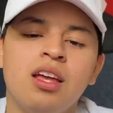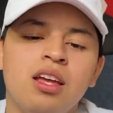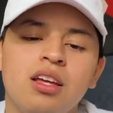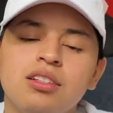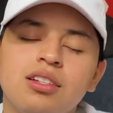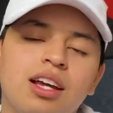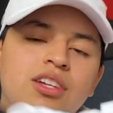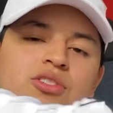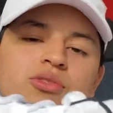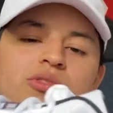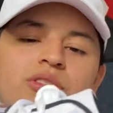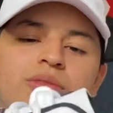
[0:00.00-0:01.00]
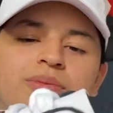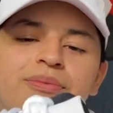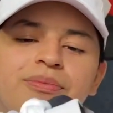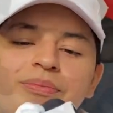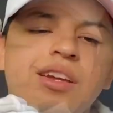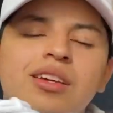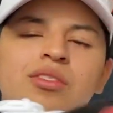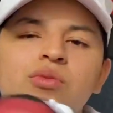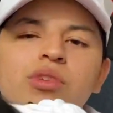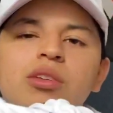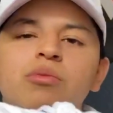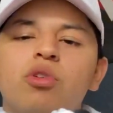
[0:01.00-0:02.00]
it's a nice shoe though. It's
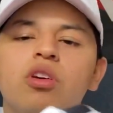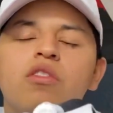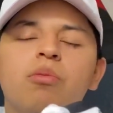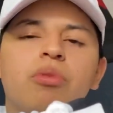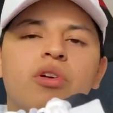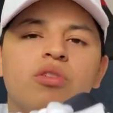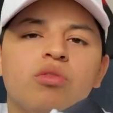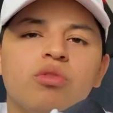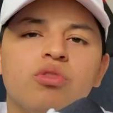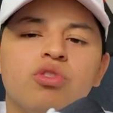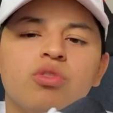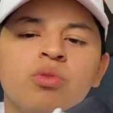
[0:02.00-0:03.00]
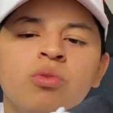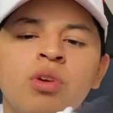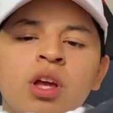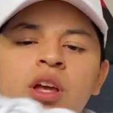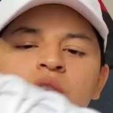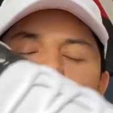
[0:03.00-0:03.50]
really more of a personal shoe. It's